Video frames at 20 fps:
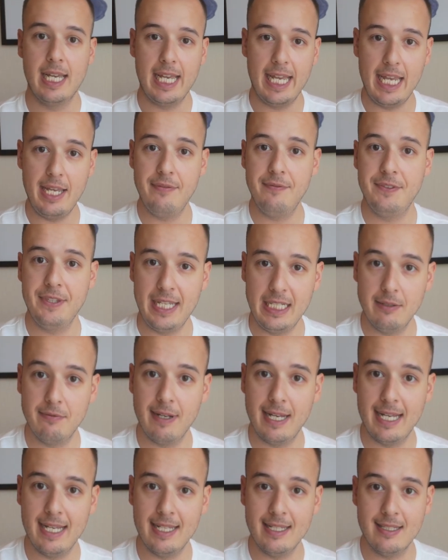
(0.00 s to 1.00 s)
if native
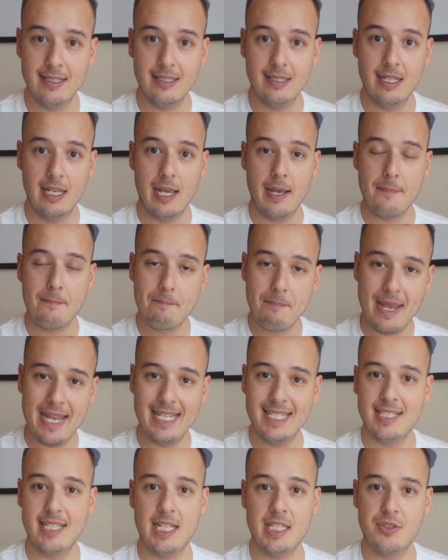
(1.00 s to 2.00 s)
ads
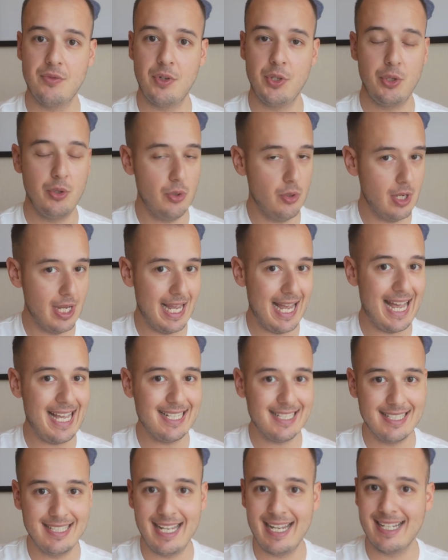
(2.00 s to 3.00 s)
make sense for you
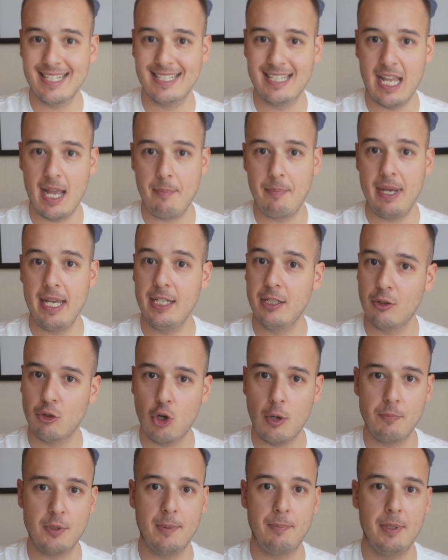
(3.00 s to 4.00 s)
as next step in your
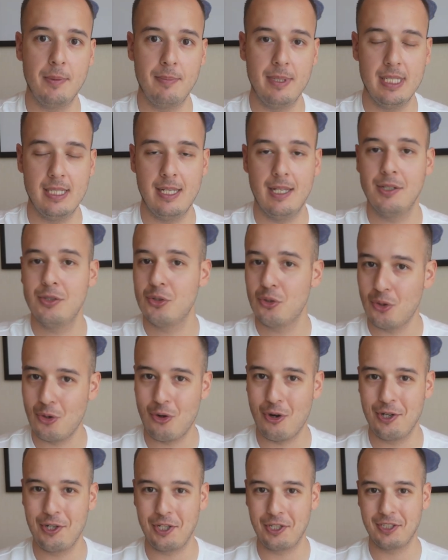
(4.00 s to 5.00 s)
dropshipping business
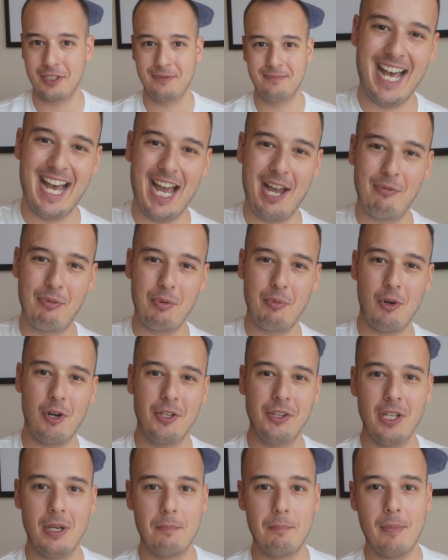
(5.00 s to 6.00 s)
or not. Hi
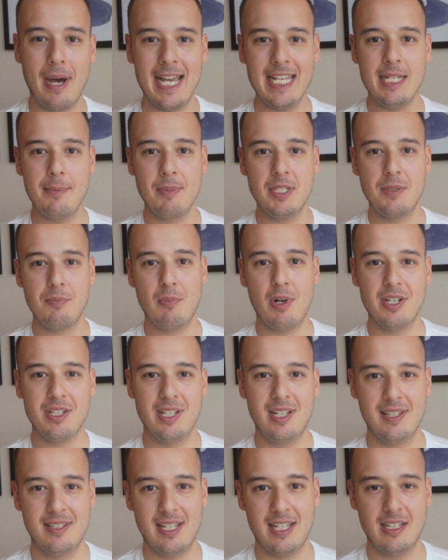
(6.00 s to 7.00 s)
everyone, my name is
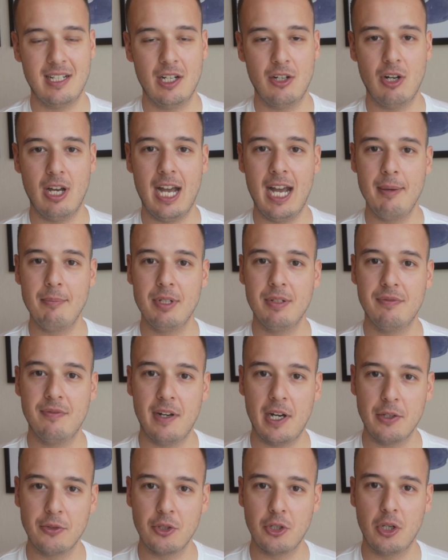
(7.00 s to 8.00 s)
Marcel Sattler. I'm the
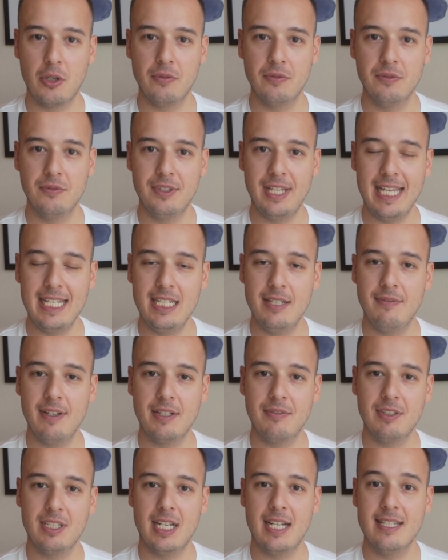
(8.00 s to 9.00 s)
founder of
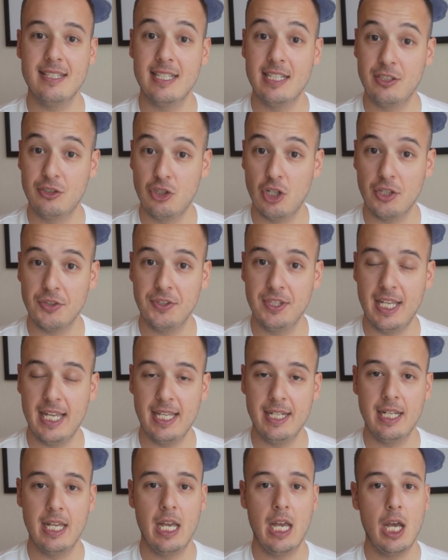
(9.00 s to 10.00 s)

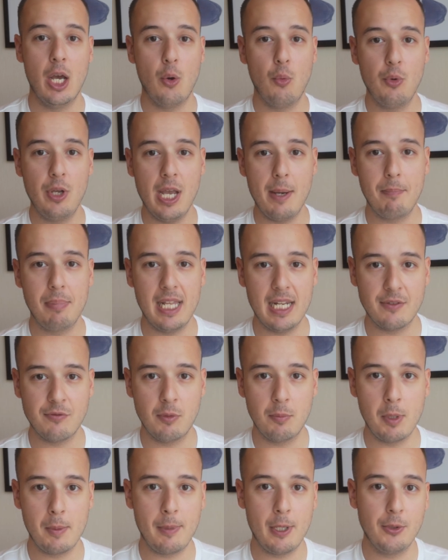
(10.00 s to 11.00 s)
nativeadvertising.net. We are a
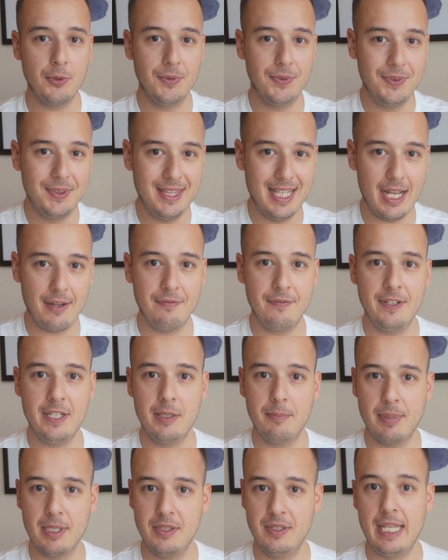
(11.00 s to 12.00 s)
platform about
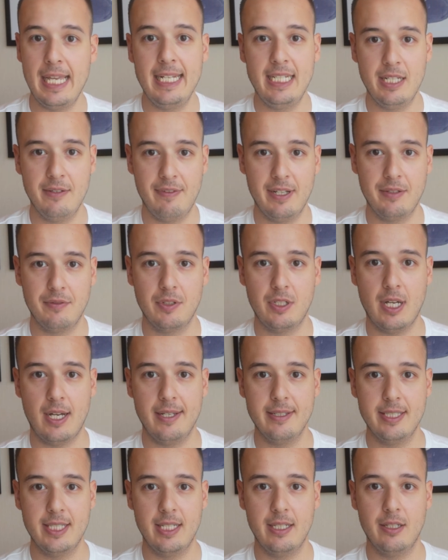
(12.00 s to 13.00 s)
nothing but native
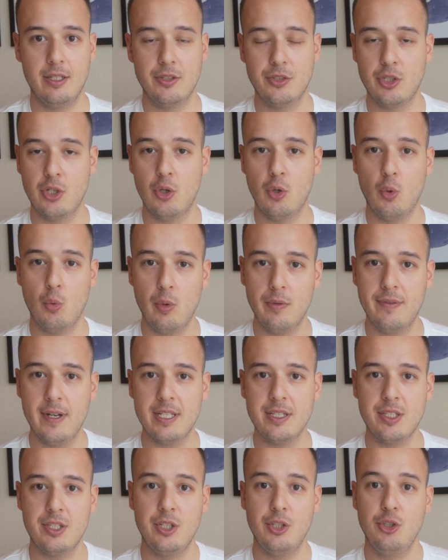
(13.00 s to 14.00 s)
advertising. So with
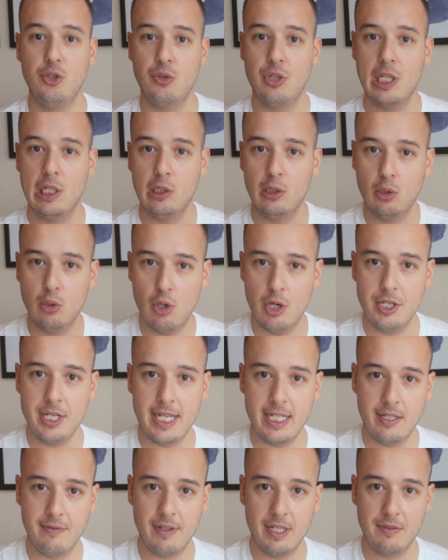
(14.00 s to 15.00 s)
us, you can learn
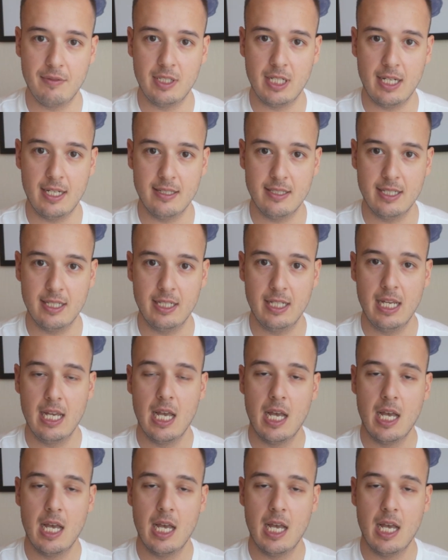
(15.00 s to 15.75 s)
native advertising,